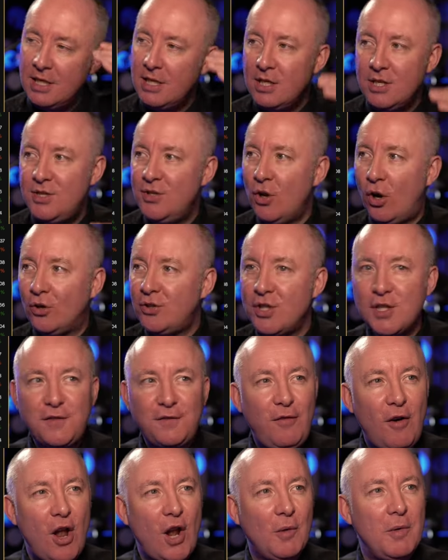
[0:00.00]
It's not just
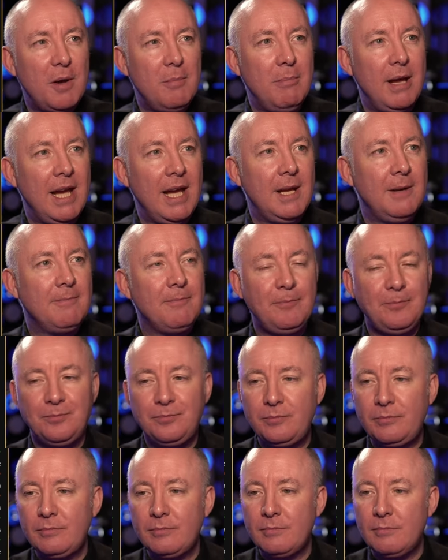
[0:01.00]
following me.
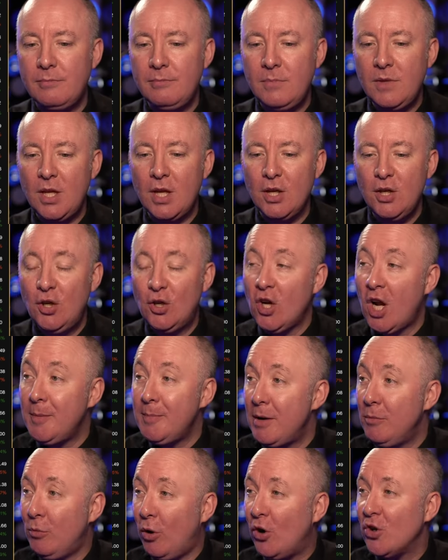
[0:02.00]
You got to
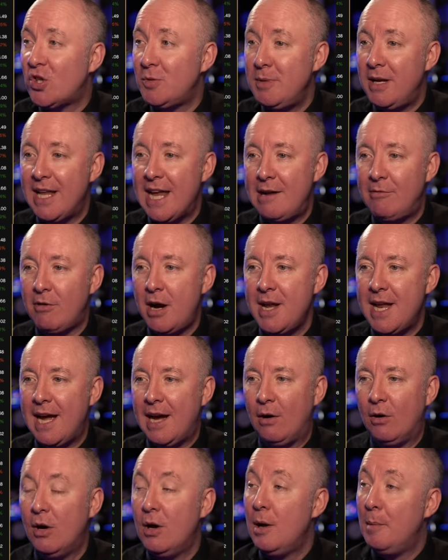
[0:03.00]
be watching me there right
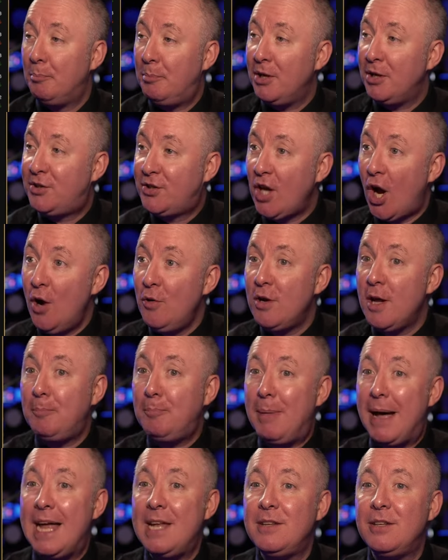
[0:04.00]
now. But don't
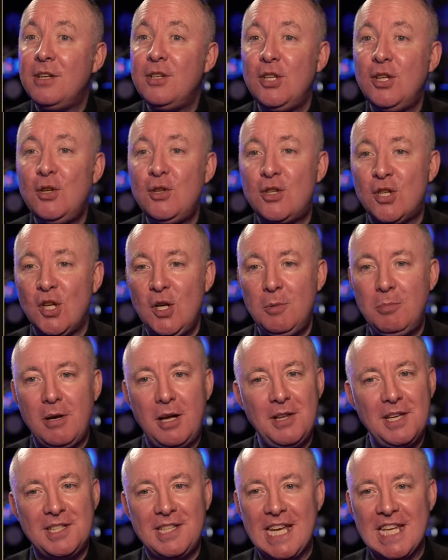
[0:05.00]
abandon YouTube.
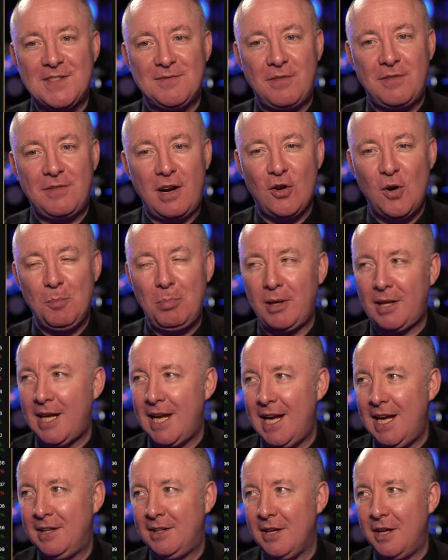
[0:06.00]
This gets very
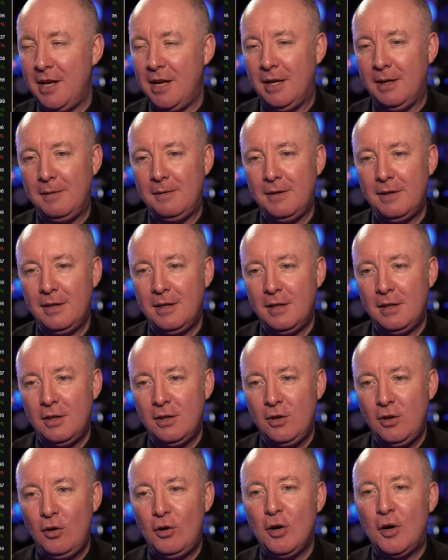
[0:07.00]
complicated, doesn't it?
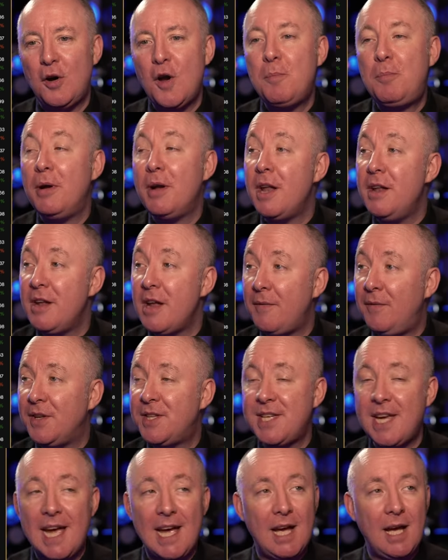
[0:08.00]
You got to open another
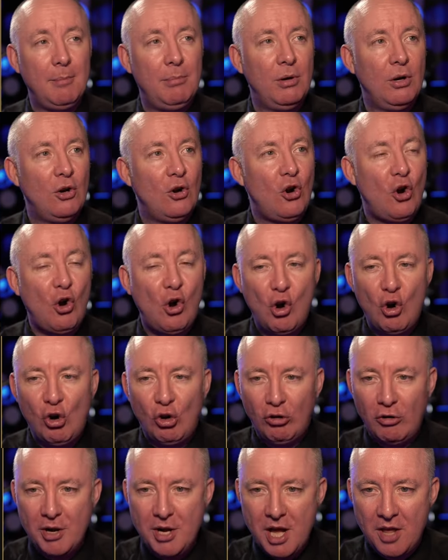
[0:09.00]
tab
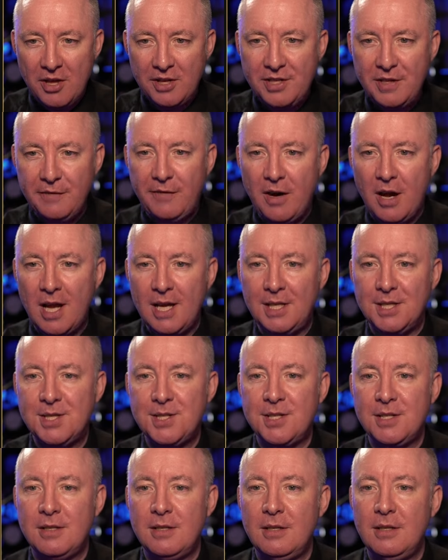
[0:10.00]
or another
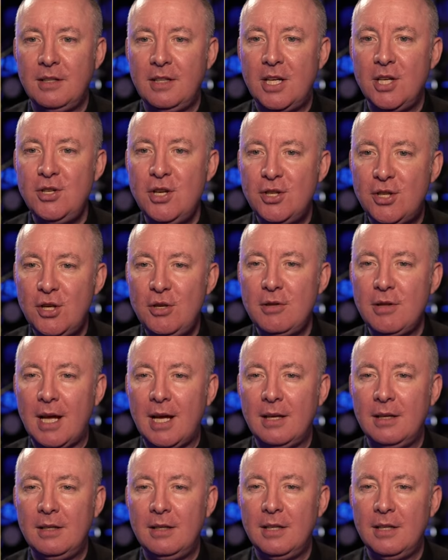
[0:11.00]
device. Can you do that?